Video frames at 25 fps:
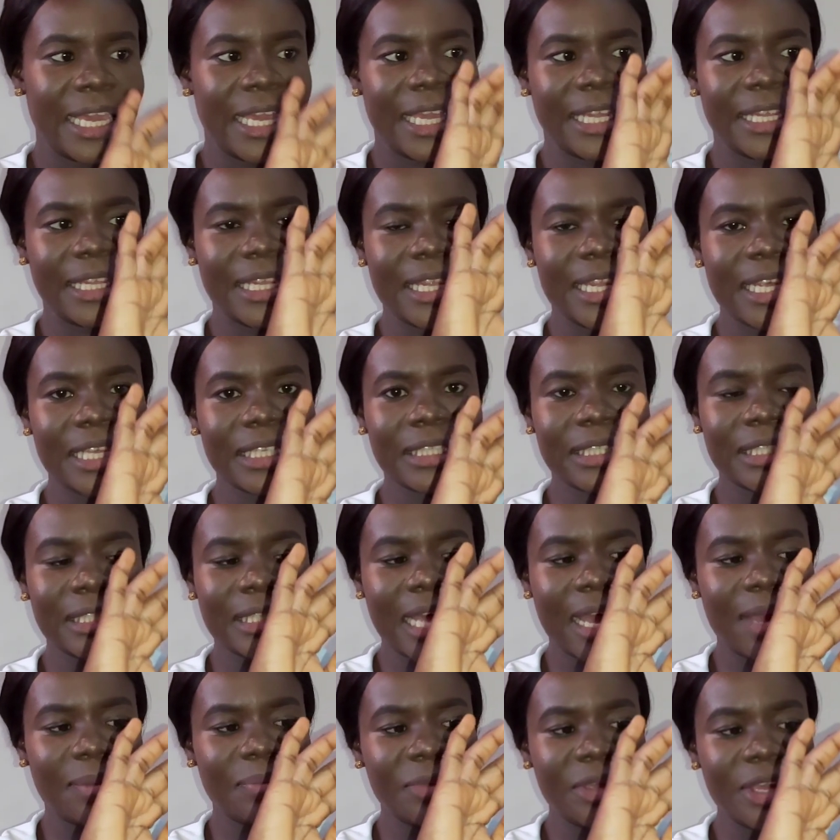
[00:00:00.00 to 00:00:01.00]
and this
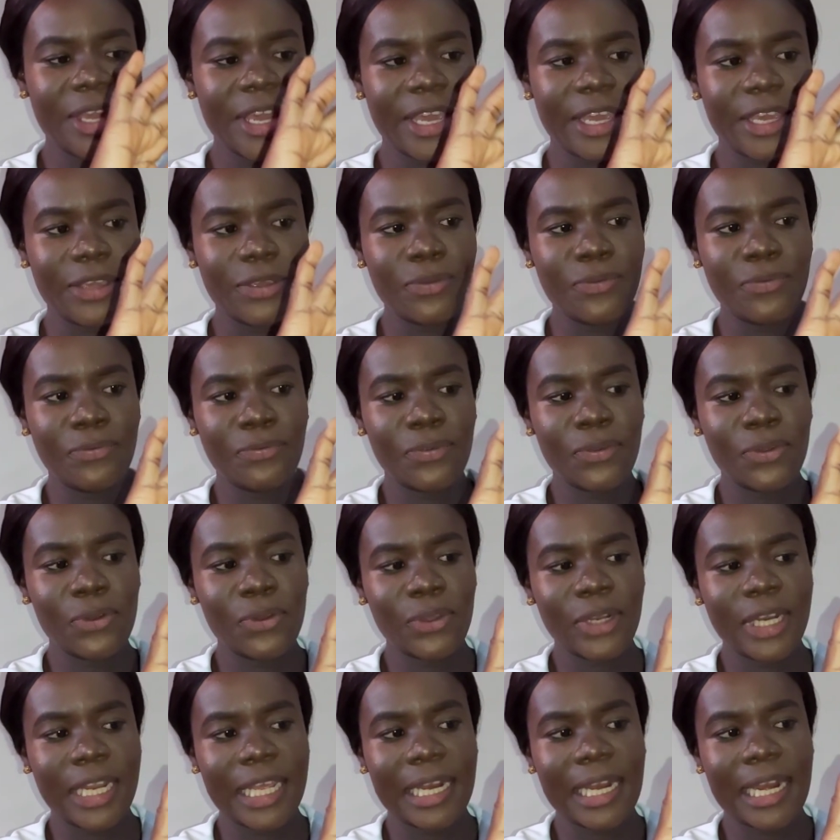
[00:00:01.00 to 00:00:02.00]
thumb here, you
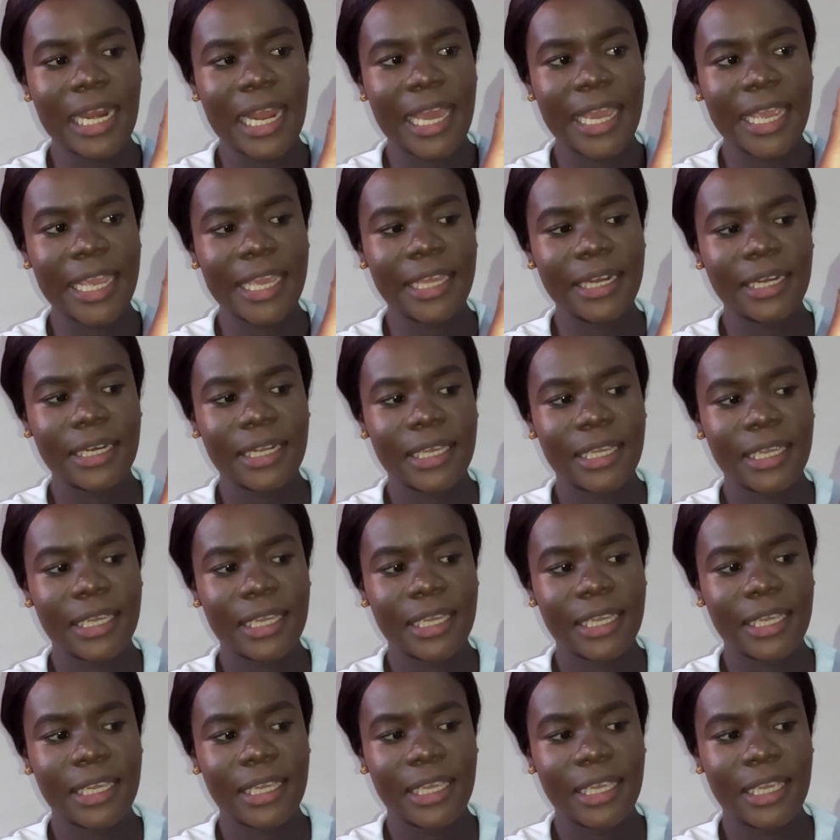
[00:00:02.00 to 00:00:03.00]
follow the line
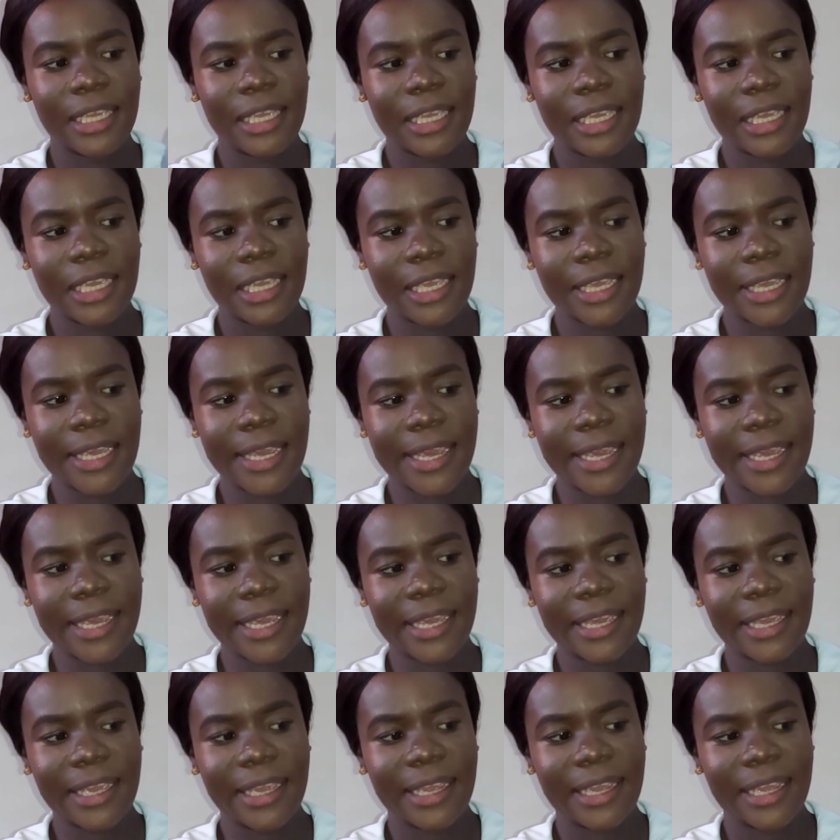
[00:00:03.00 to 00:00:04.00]

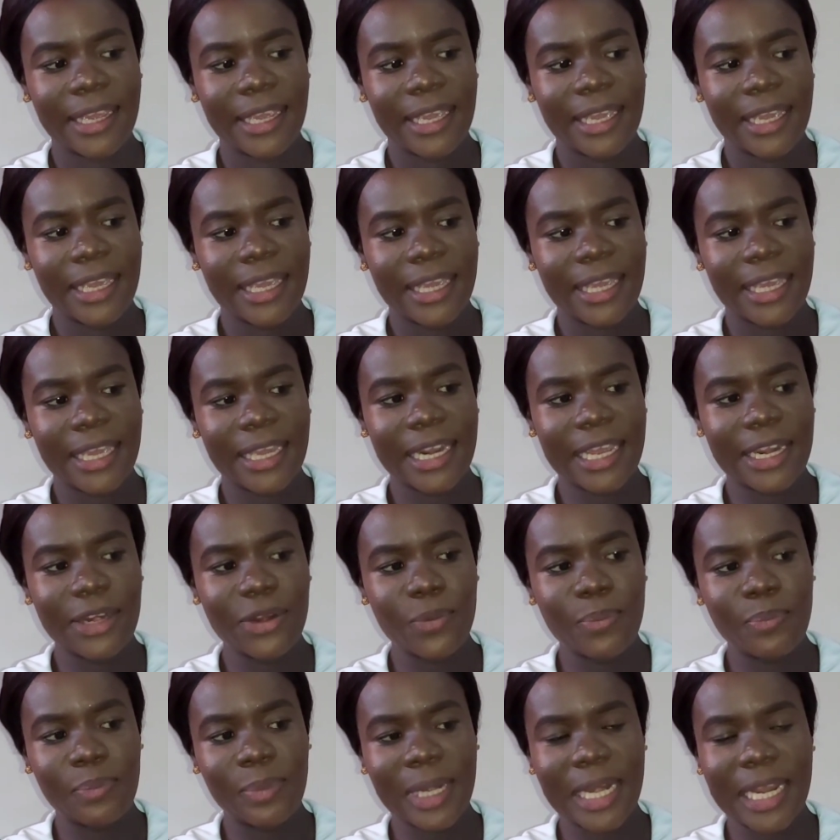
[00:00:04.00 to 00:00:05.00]
here and then
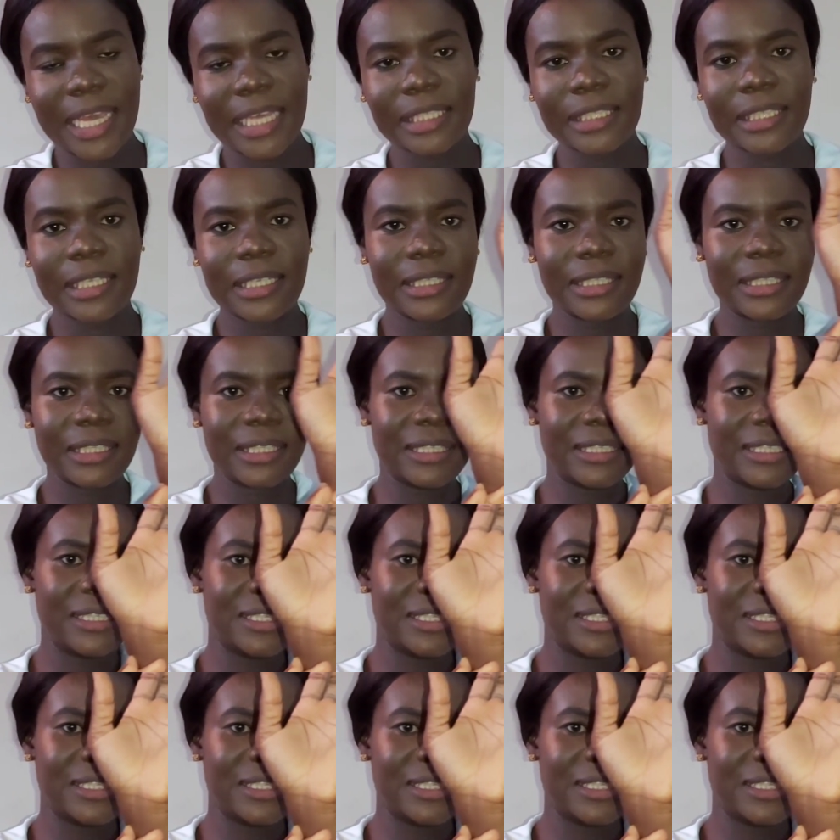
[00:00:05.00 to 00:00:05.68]
you place it